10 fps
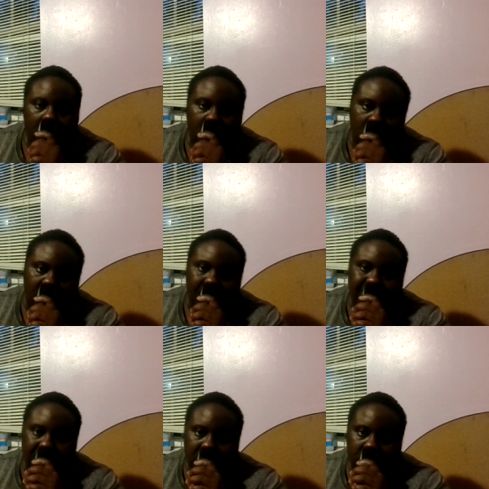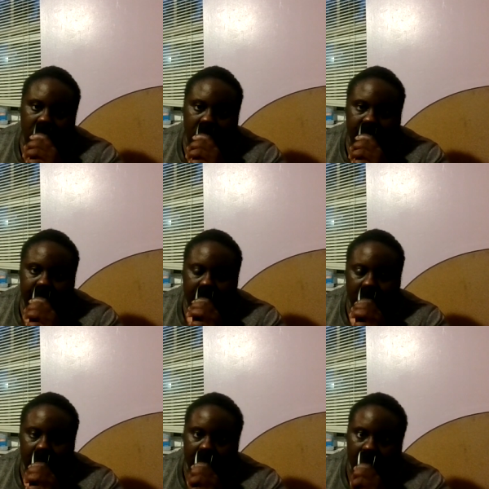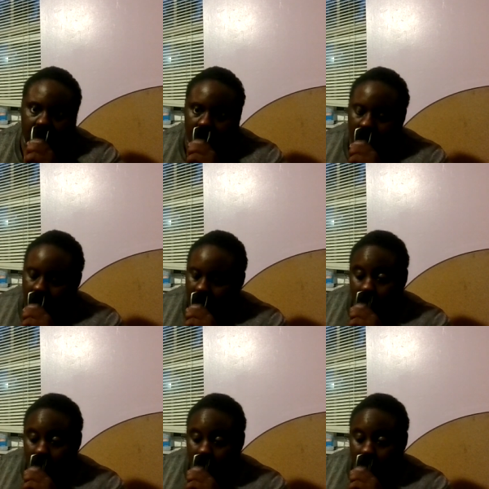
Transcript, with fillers: her, and my sister up to yeah, yeah, yeah.